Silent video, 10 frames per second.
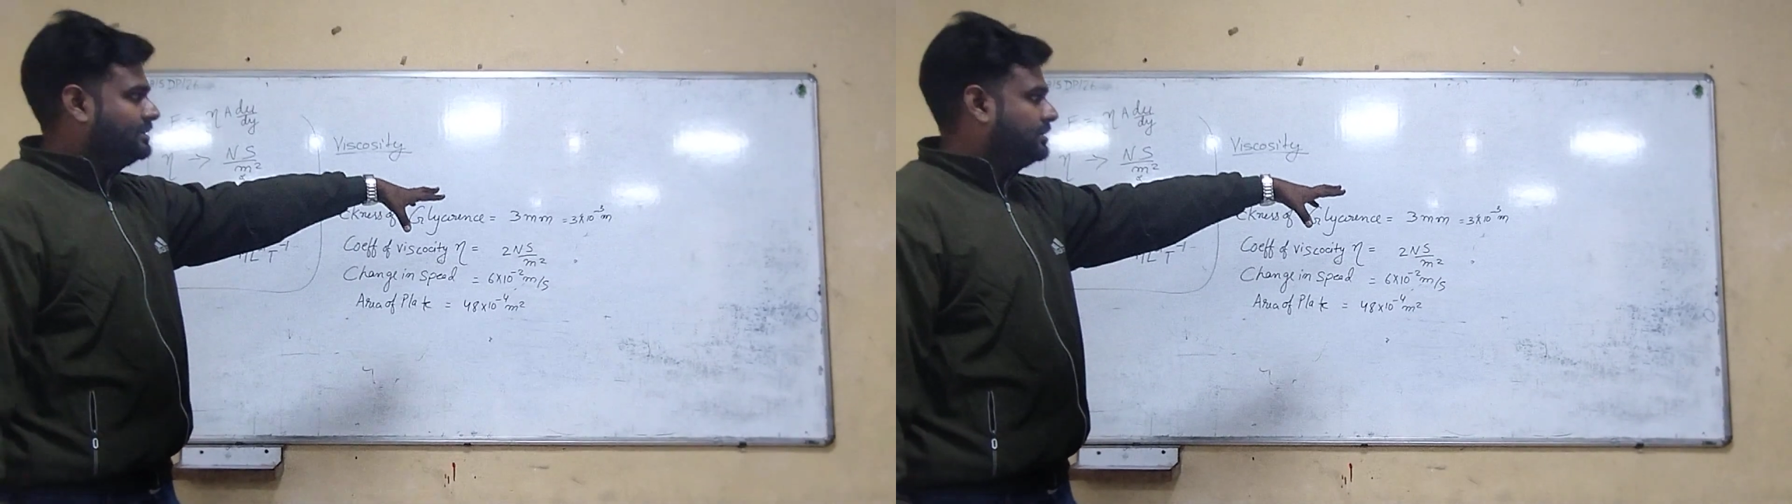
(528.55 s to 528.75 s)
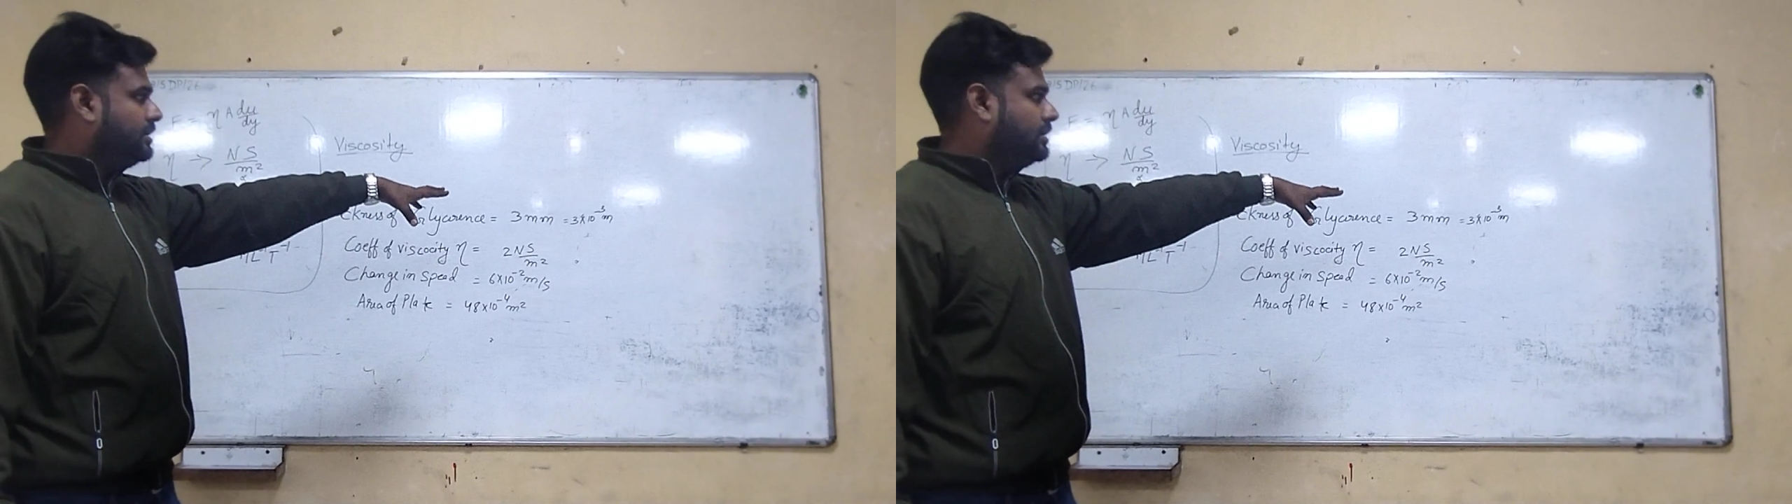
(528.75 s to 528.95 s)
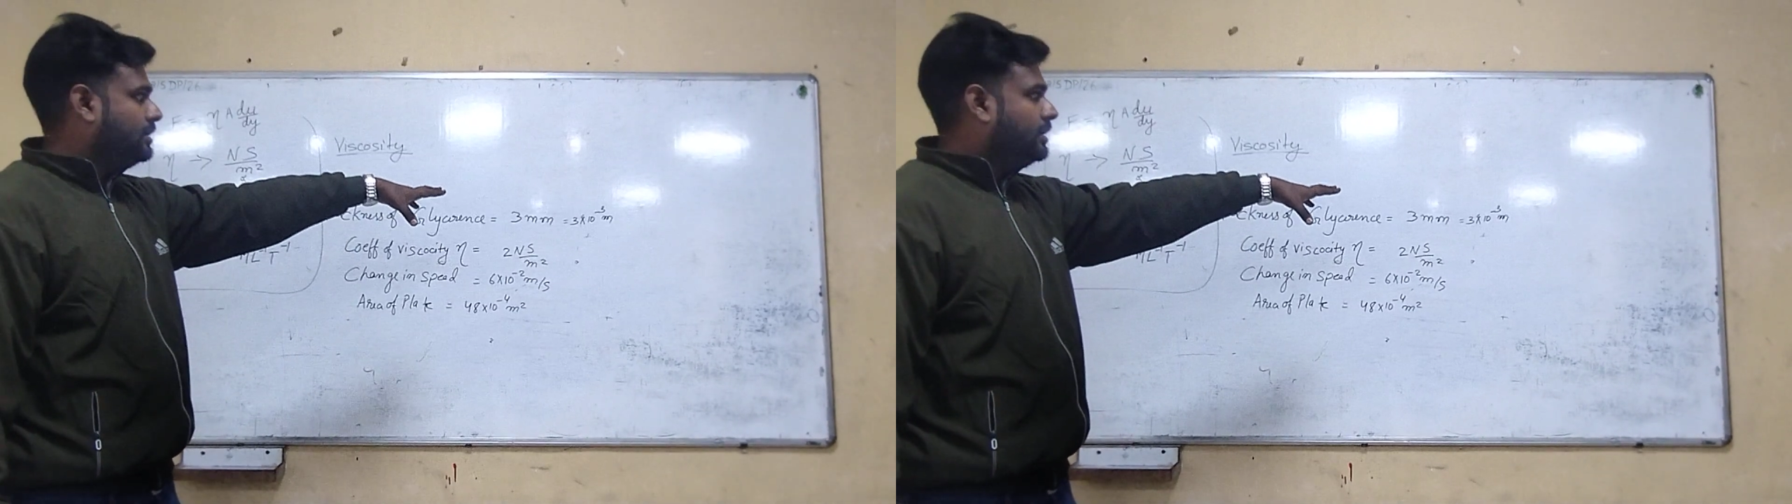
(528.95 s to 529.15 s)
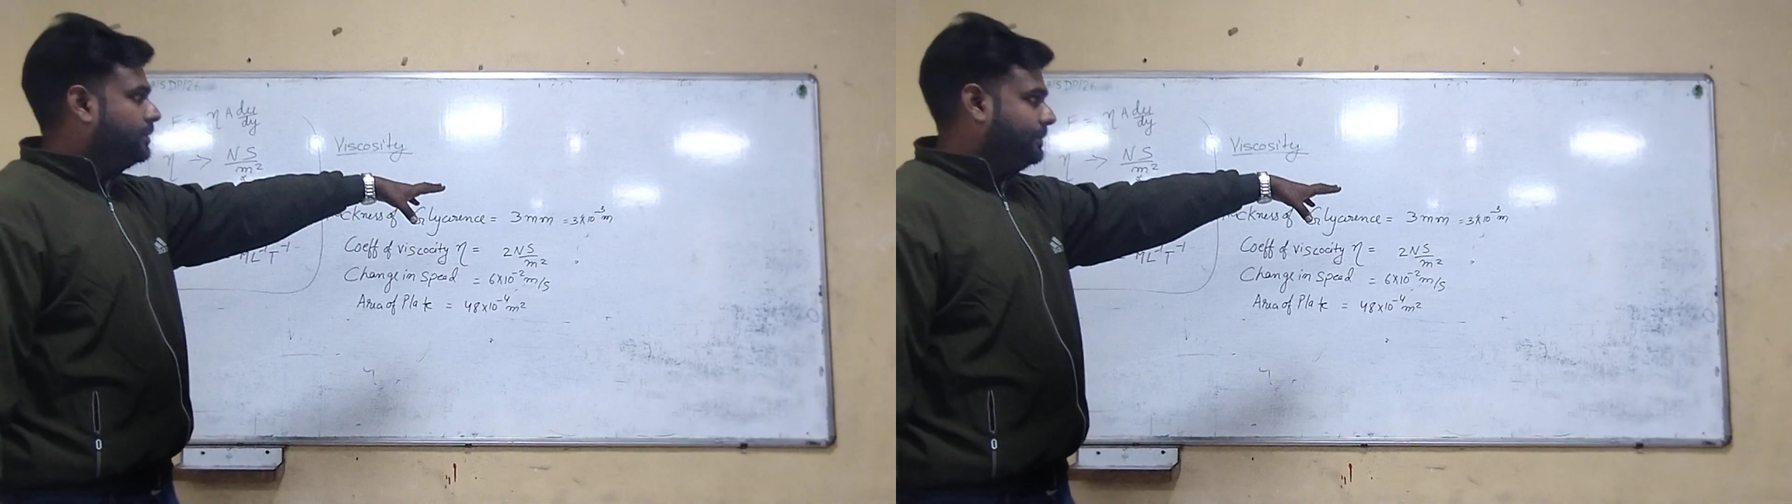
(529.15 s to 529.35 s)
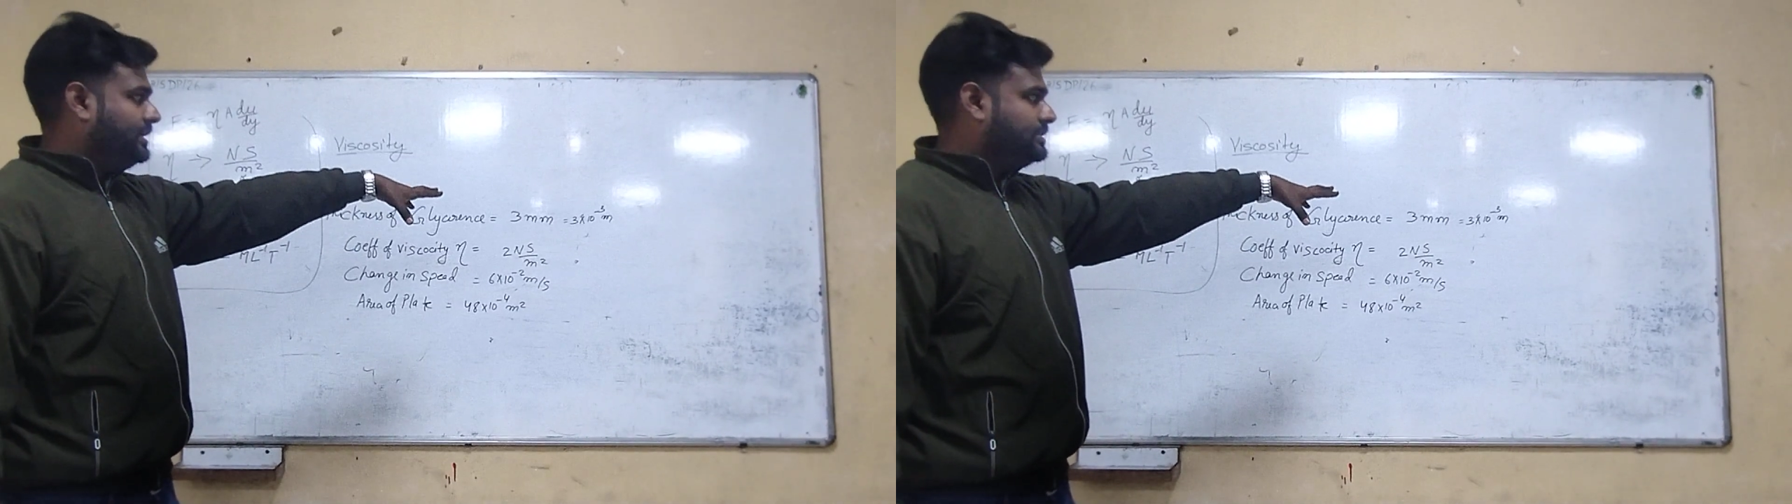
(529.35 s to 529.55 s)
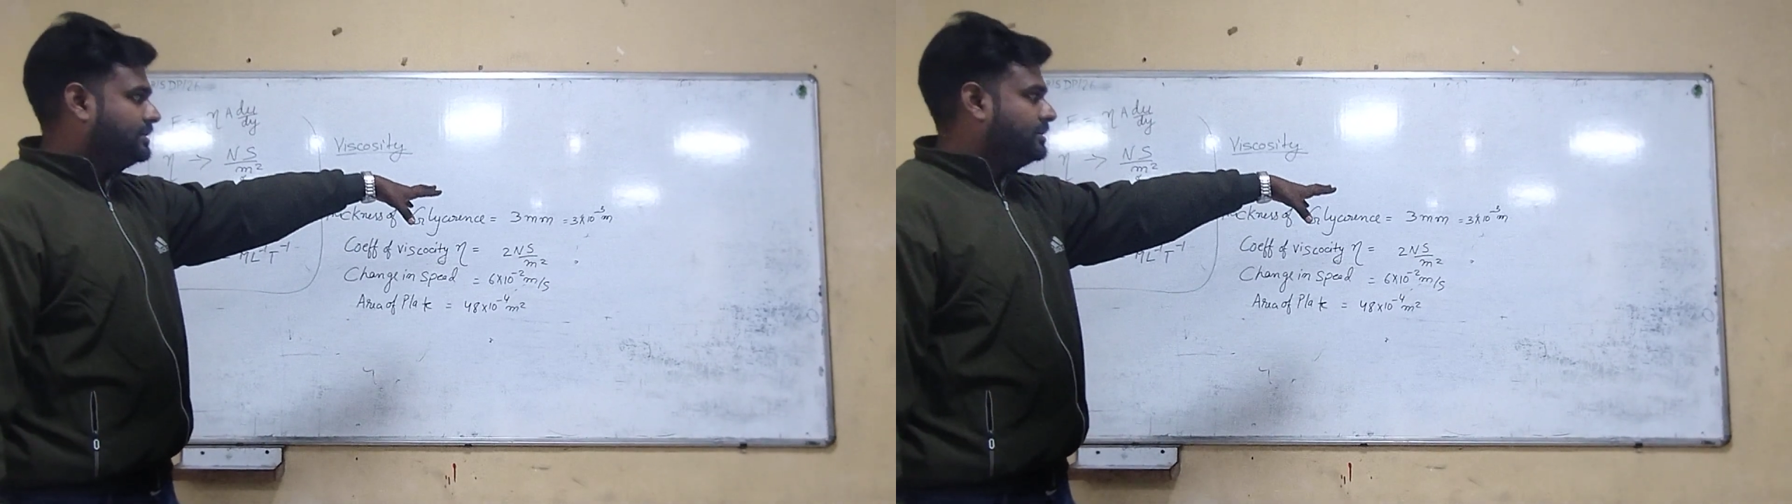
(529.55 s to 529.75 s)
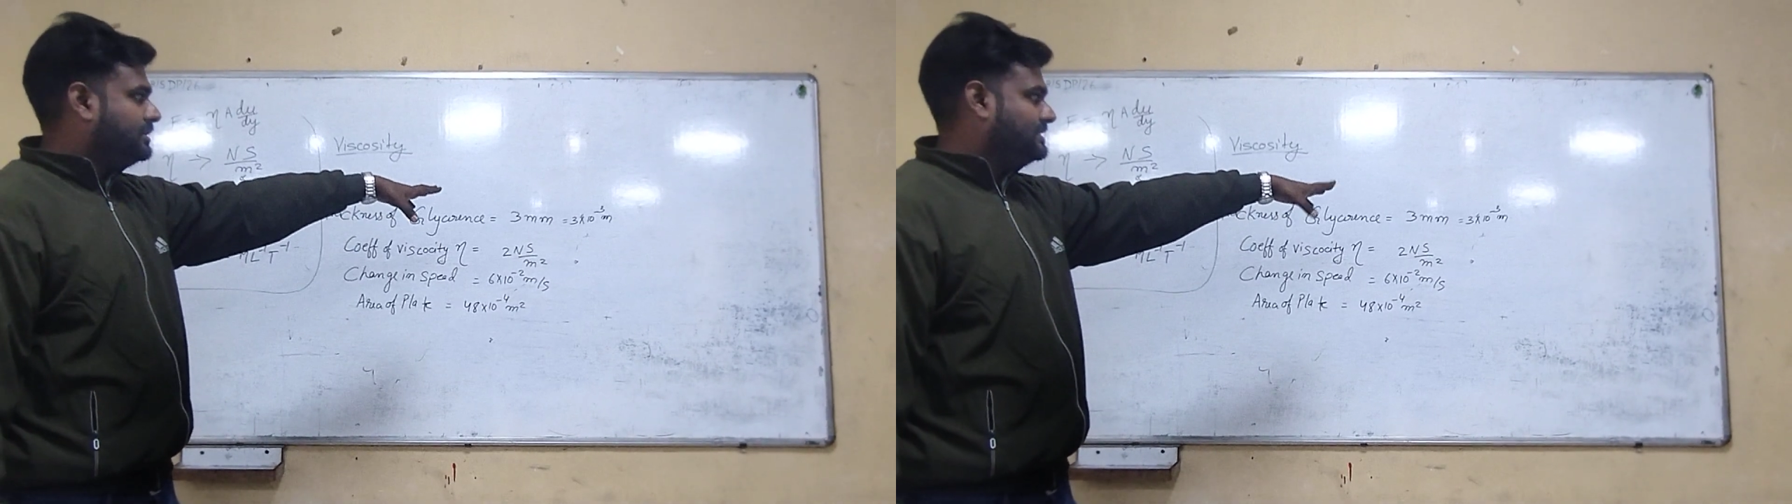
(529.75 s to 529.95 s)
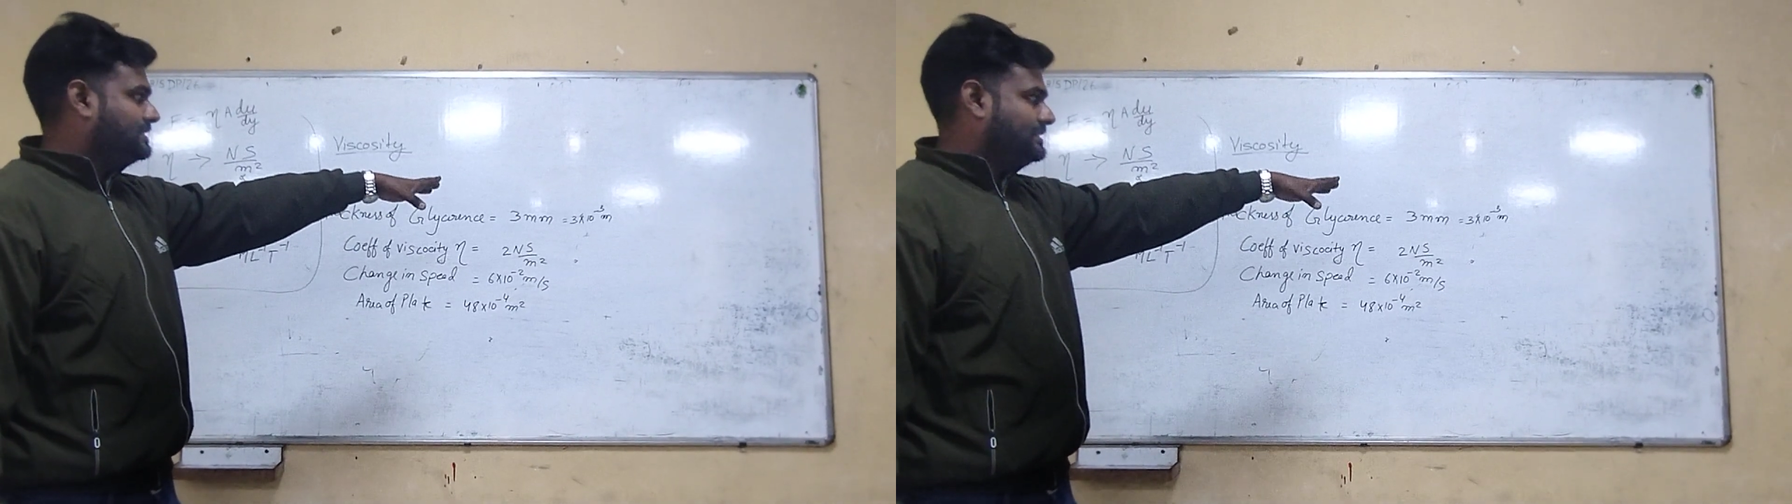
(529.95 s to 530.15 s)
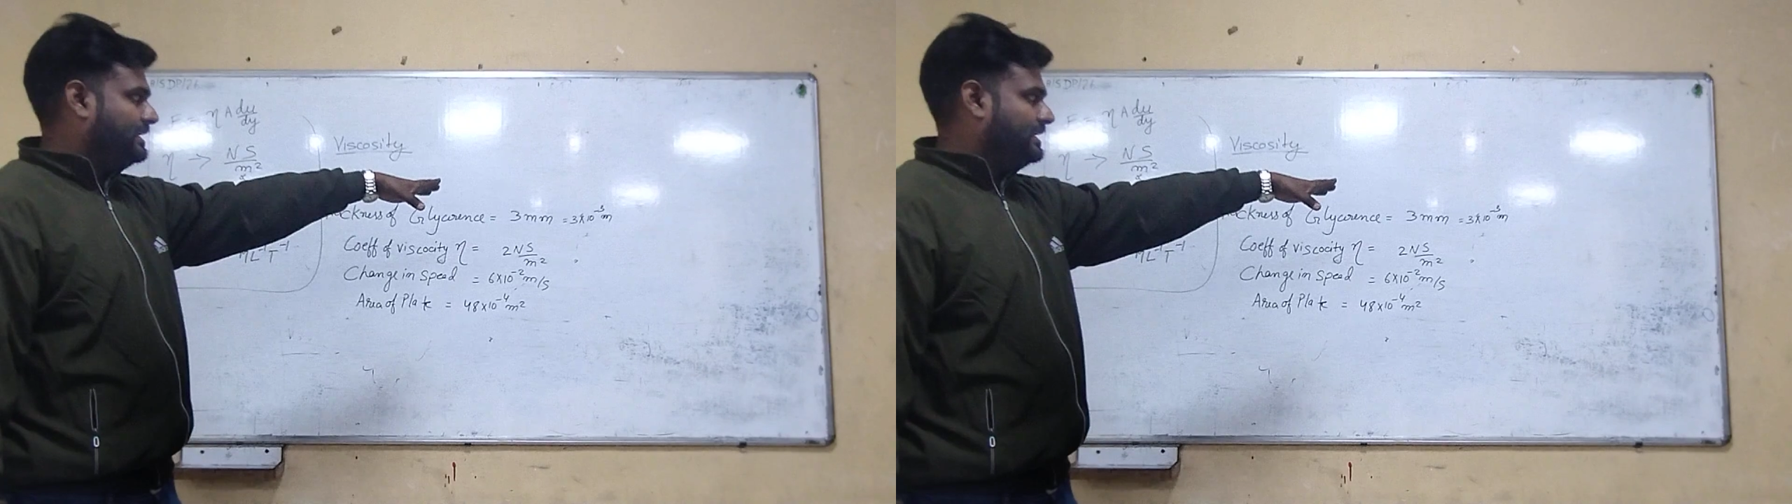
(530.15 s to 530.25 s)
in meter it is